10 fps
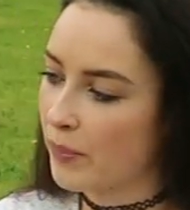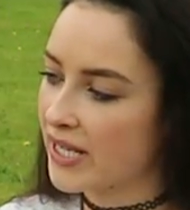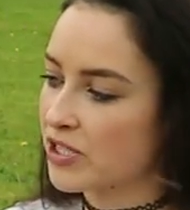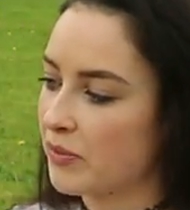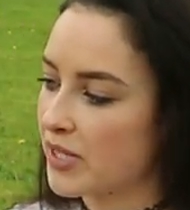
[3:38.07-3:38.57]

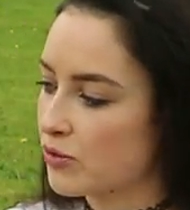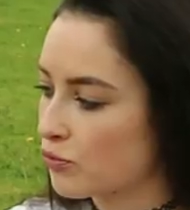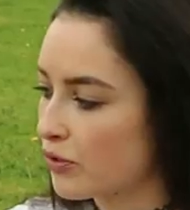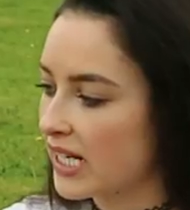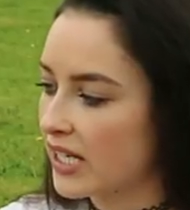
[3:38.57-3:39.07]
picked up these
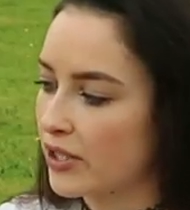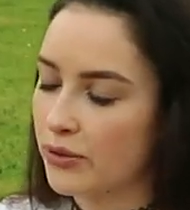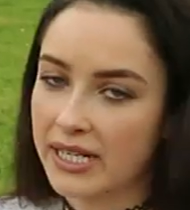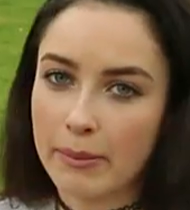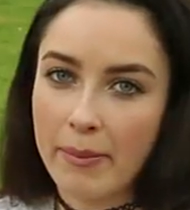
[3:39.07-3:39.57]
really
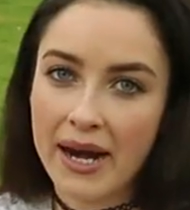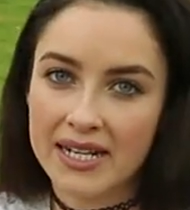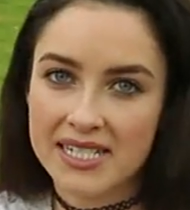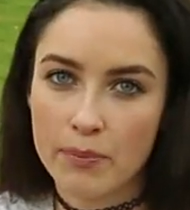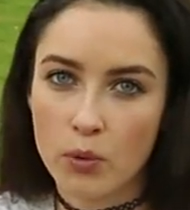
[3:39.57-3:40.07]
cute little
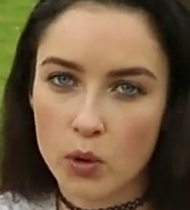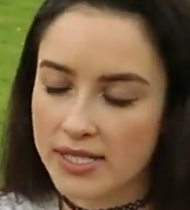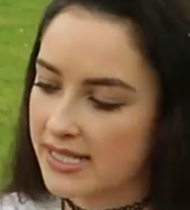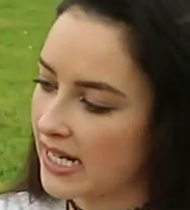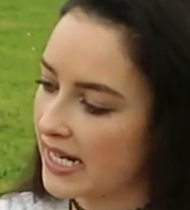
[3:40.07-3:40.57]
party
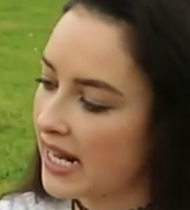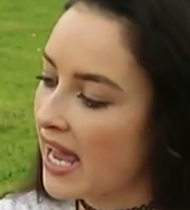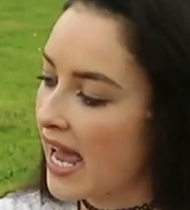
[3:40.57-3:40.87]
porcelain